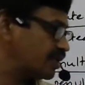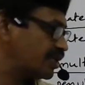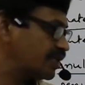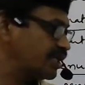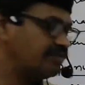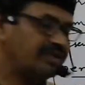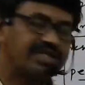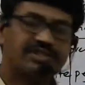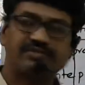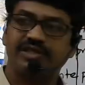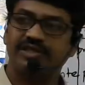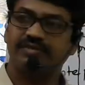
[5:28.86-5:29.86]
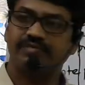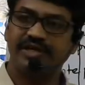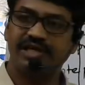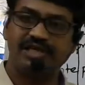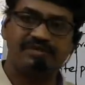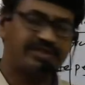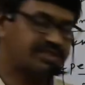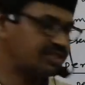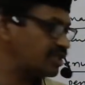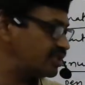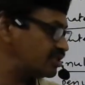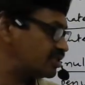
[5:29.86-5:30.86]
n minus 1 penultimate shell
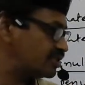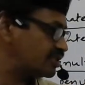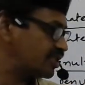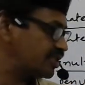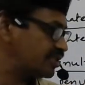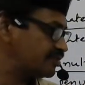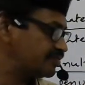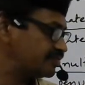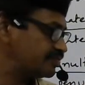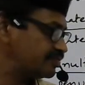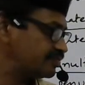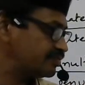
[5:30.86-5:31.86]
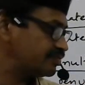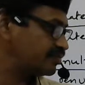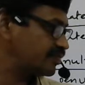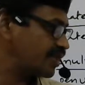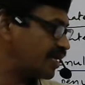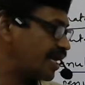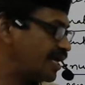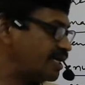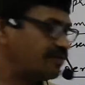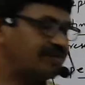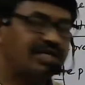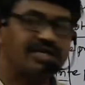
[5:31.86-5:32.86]
is 3,
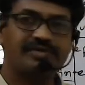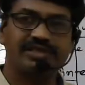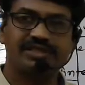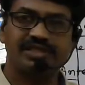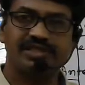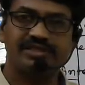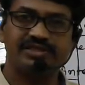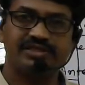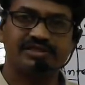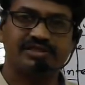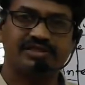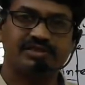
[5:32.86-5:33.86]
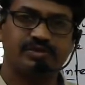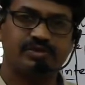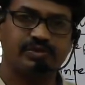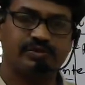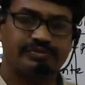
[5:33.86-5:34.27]
anti-penultimate shell is 2.